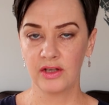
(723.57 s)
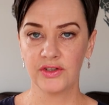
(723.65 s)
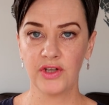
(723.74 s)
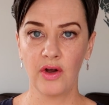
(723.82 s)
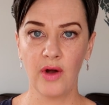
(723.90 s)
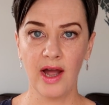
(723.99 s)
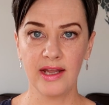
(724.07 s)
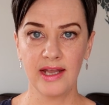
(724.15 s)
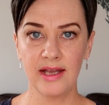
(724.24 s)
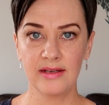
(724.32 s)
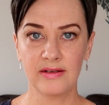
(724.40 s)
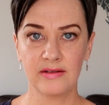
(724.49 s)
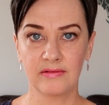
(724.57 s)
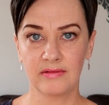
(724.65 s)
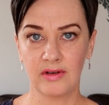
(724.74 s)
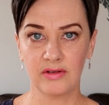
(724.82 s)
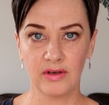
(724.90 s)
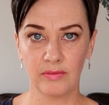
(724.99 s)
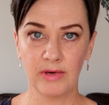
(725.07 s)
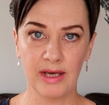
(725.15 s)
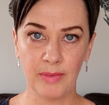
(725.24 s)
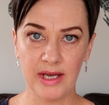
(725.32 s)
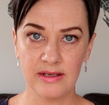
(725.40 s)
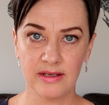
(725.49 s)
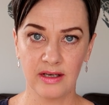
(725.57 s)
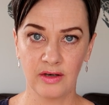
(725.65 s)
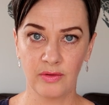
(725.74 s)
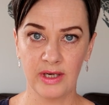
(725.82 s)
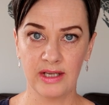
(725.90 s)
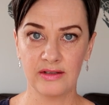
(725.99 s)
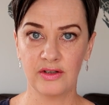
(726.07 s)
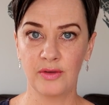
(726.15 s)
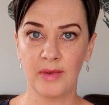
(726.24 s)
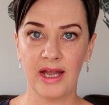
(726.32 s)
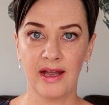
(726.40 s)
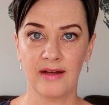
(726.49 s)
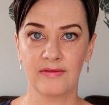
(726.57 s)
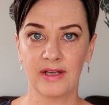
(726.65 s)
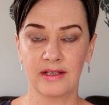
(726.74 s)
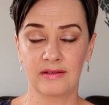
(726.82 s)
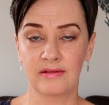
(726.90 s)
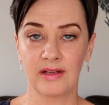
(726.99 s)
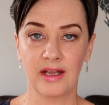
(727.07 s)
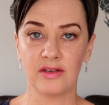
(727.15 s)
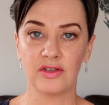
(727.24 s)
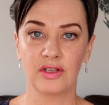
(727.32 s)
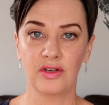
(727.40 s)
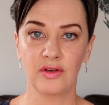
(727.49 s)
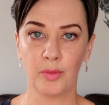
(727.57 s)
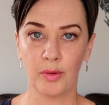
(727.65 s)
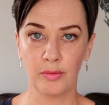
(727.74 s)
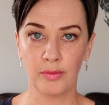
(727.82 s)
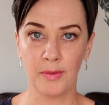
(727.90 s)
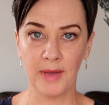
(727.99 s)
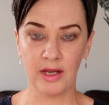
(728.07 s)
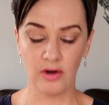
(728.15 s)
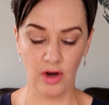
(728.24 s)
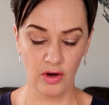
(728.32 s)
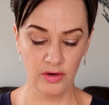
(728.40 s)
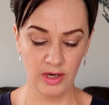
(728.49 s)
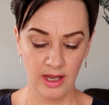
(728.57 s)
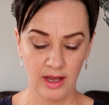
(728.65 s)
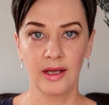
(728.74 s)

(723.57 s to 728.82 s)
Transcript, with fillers: So I guess those are really basic ingredients you may have in the kitchen. You could probably make your own.